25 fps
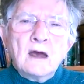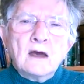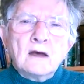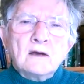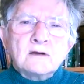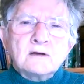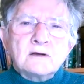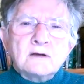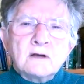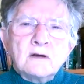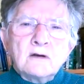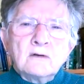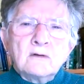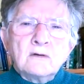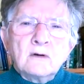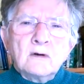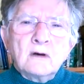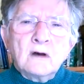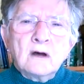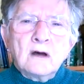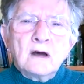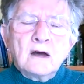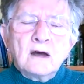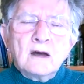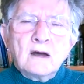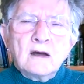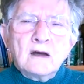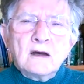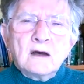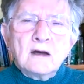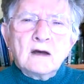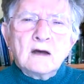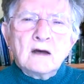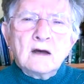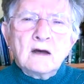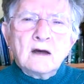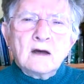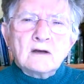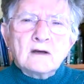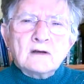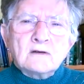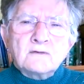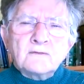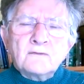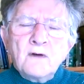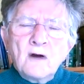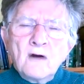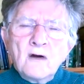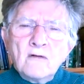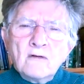So, as
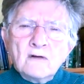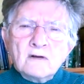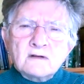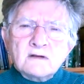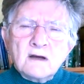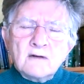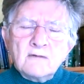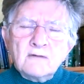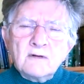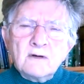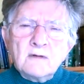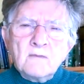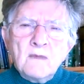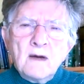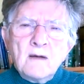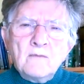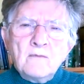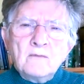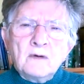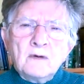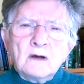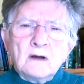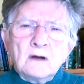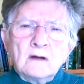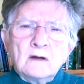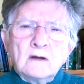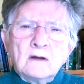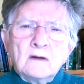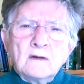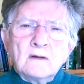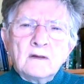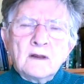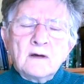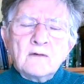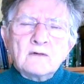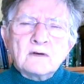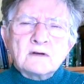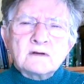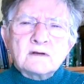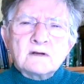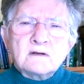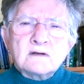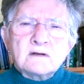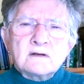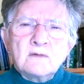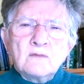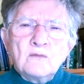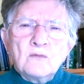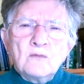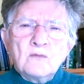far as I remember, there was a
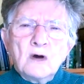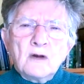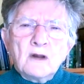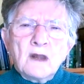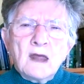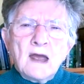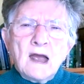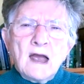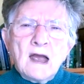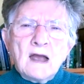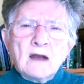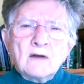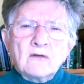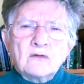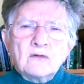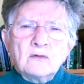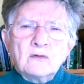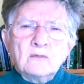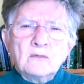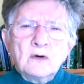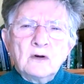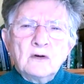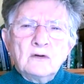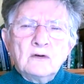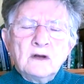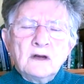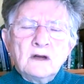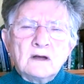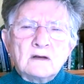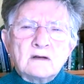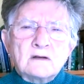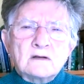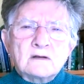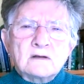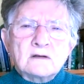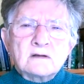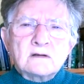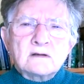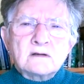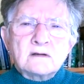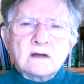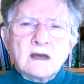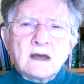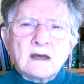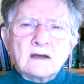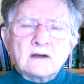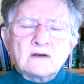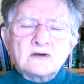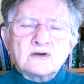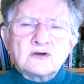somewhat acrimonious
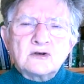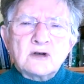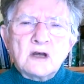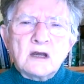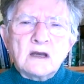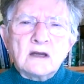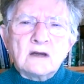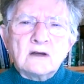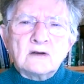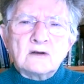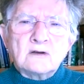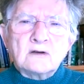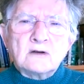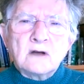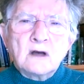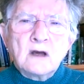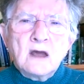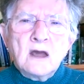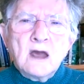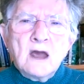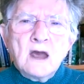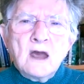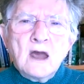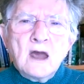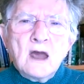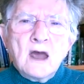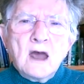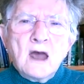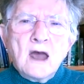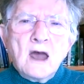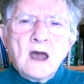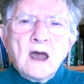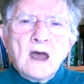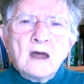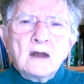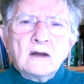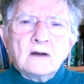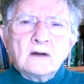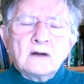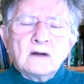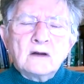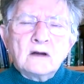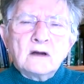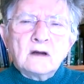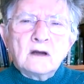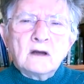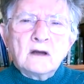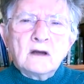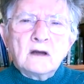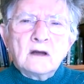exchange, and
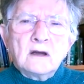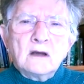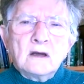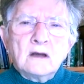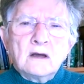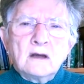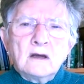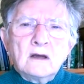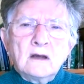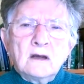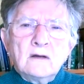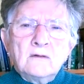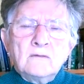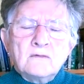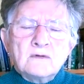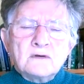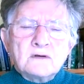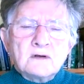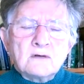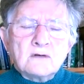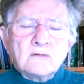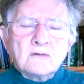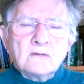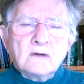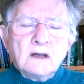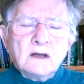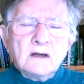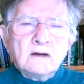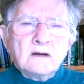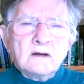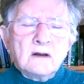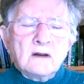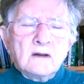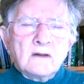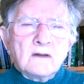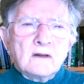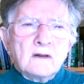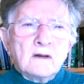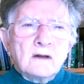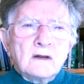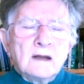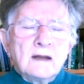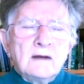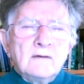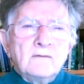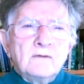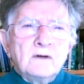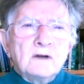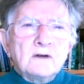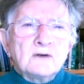it was agreed that the
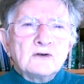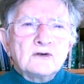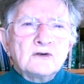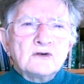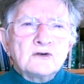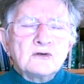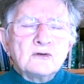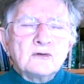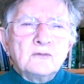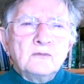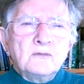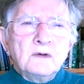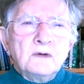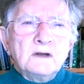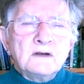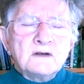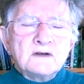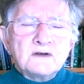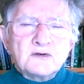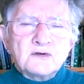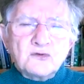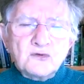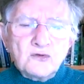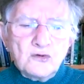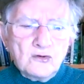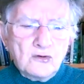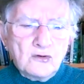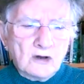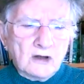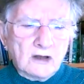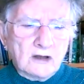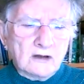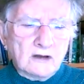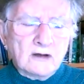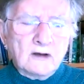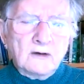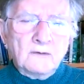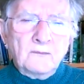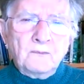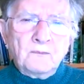leaflet should be destroyed.